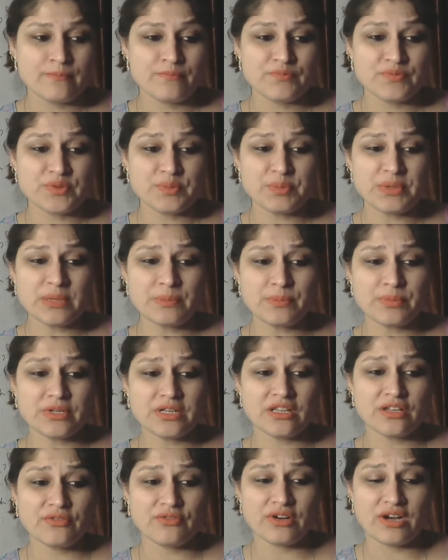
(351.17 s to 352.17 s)
The people,
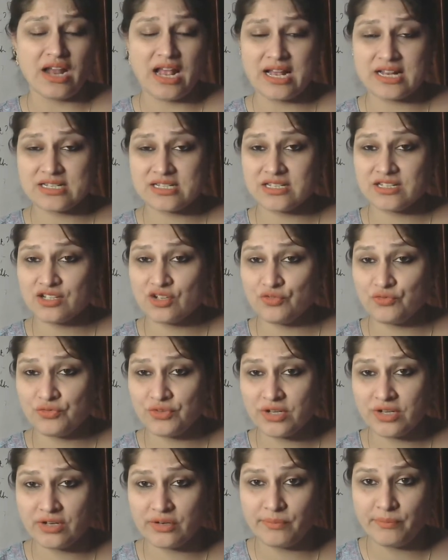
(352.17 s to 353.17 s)
they were acting in a
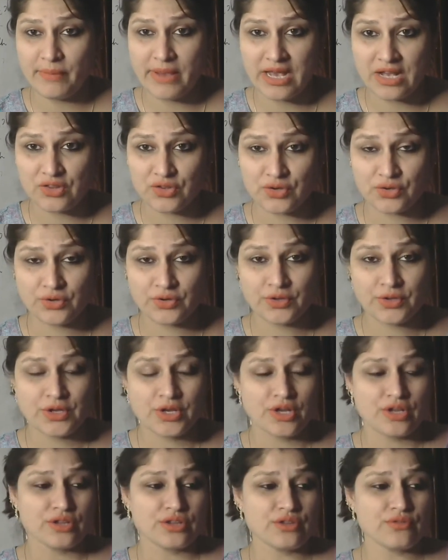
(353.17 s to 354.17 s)
weird manner.
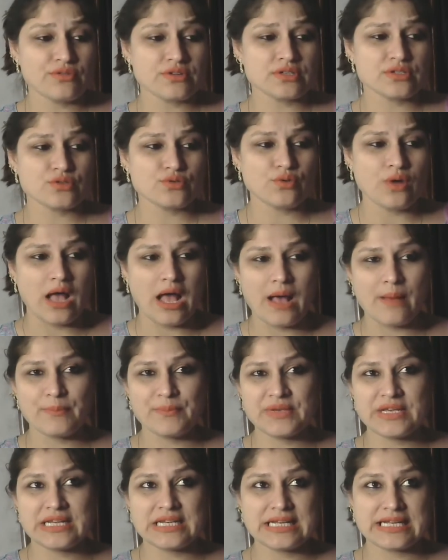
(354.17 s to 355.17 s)
They were so
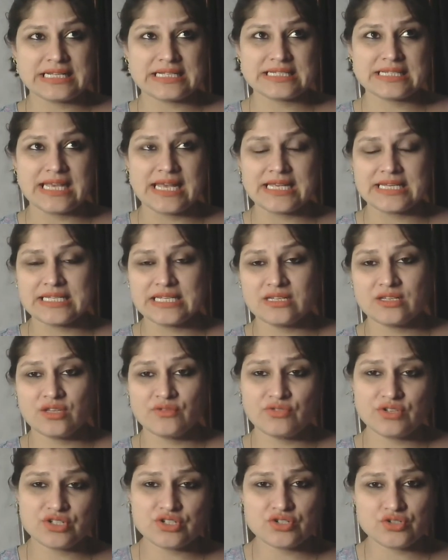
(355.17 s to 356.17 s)
happy and excited. They
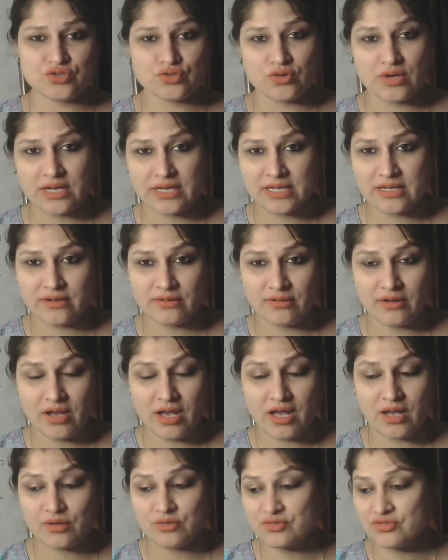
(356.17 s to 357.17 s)
were just running
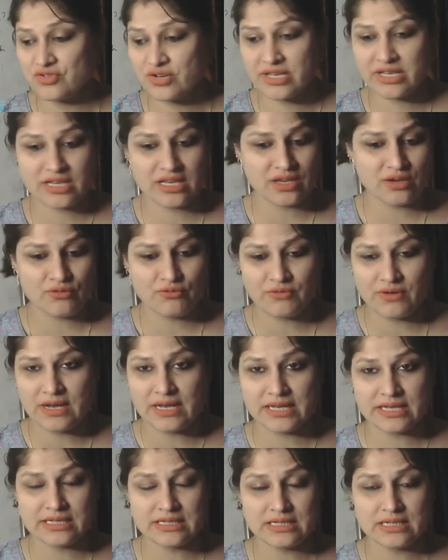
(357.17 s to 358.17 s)
around, drinking
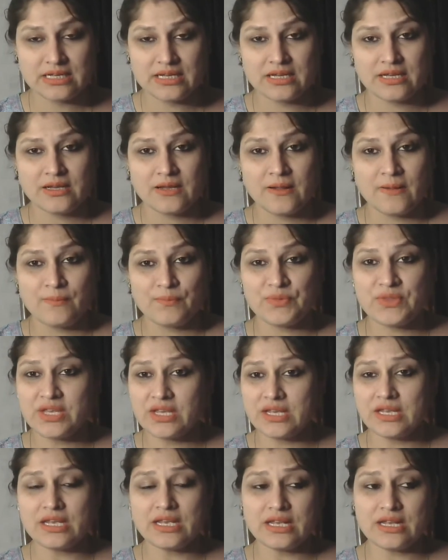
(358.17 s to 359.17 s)
wine.
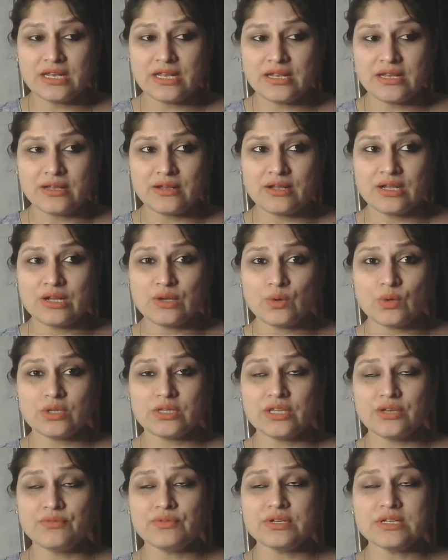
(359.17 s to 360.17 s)
They
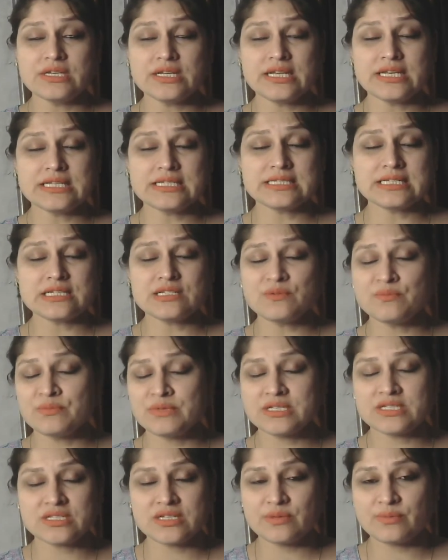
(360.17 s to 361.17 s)
they were in such a
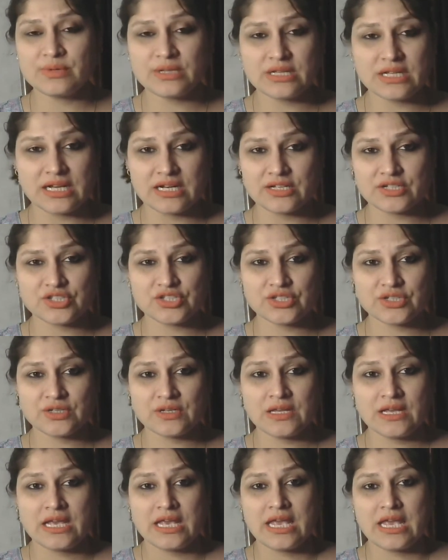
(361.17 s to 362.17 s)
miserable condition
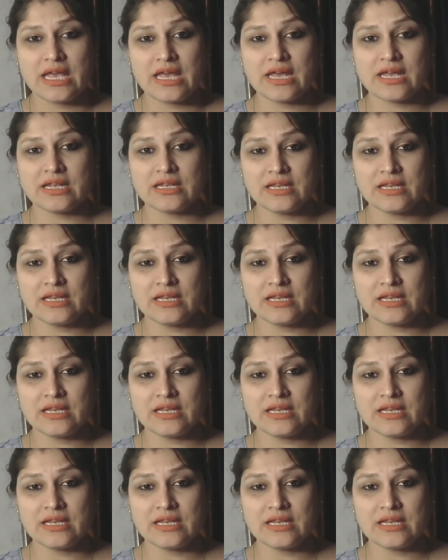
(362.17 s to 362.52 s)
and